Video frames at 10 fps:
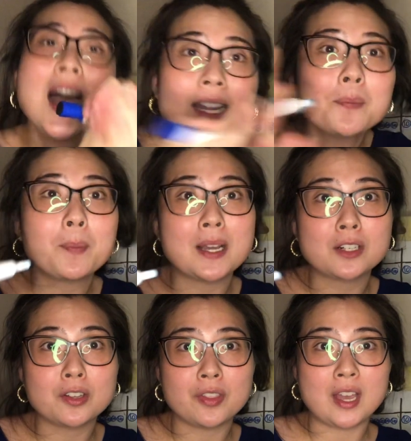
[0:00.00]

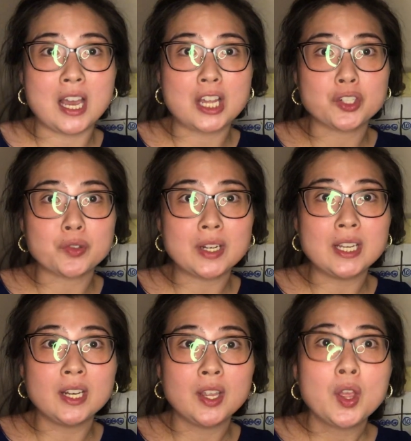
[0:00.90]
unbundle the
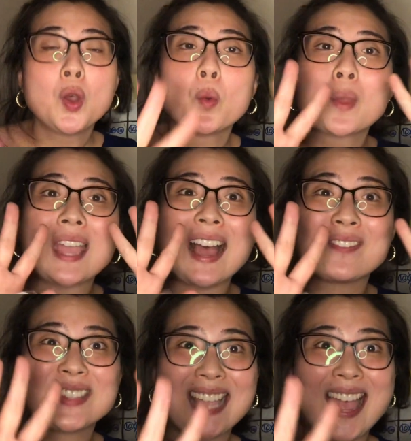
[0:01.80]
100, we
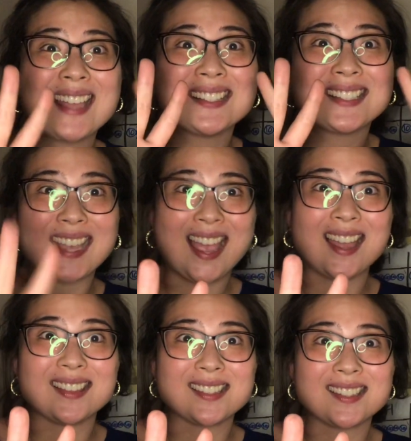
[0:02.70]
have 10
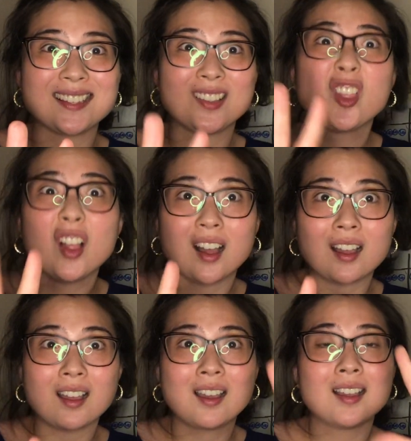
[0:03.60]
tens.
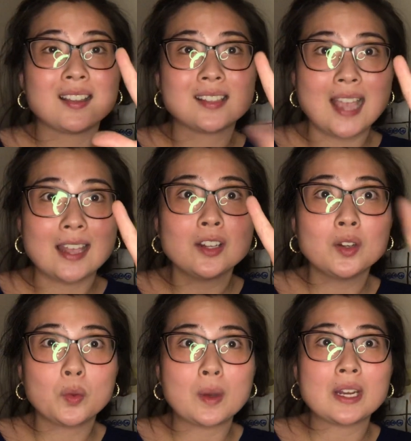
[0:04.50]
Look, 10,
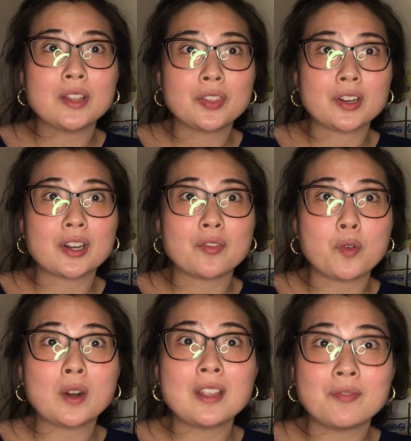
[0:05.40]
20, 30,
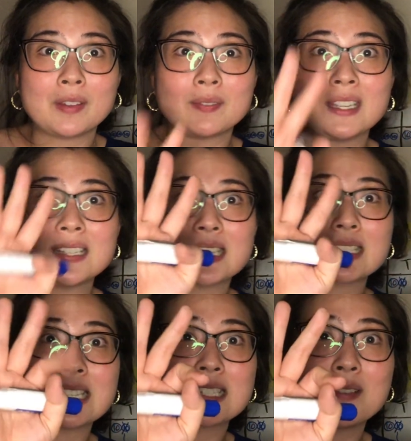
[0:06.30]
40, 50,
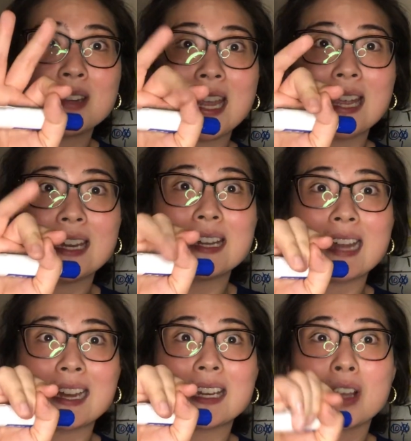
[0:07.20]
60, 70, 80,
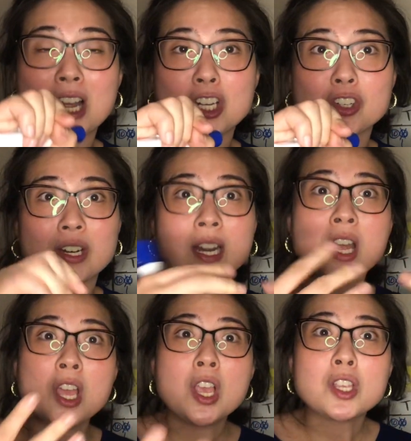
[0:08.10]
90, 100.
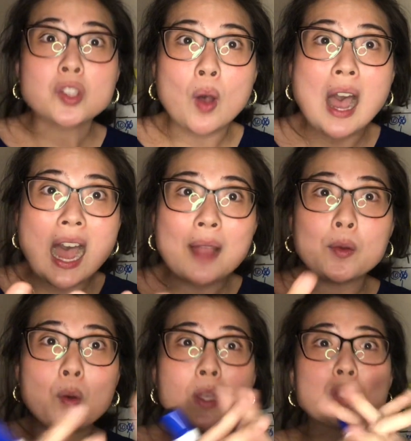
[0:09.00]
So
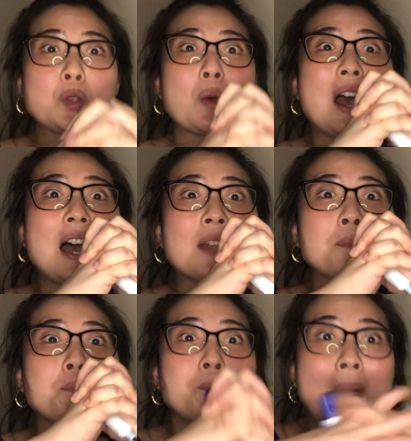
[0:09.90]
I'm going to
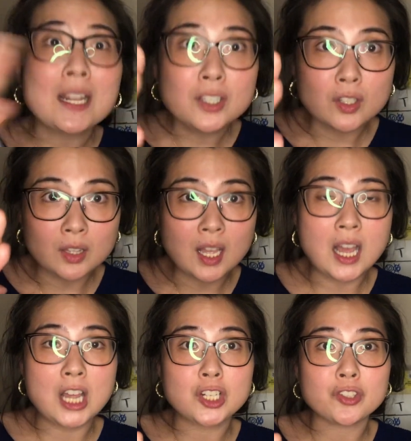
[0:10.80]
unbundle
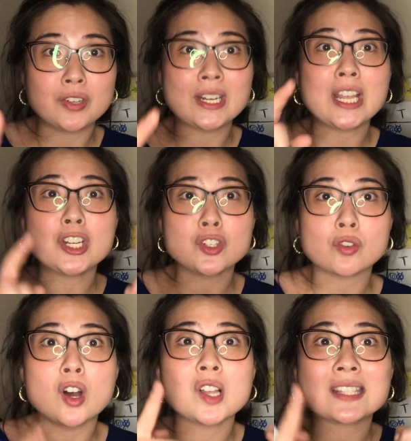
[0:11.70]
100 and
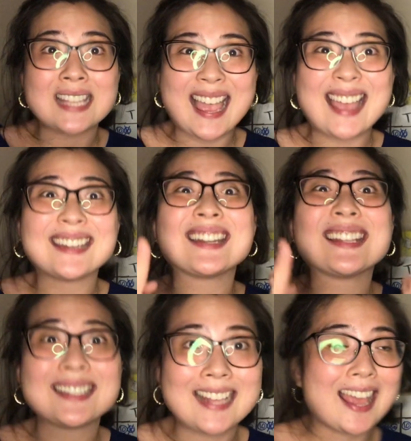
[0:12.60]
draw 10
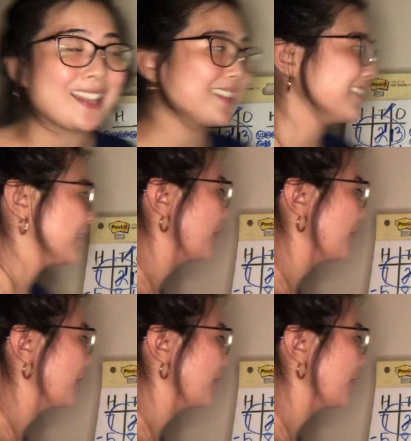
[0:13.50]
tens.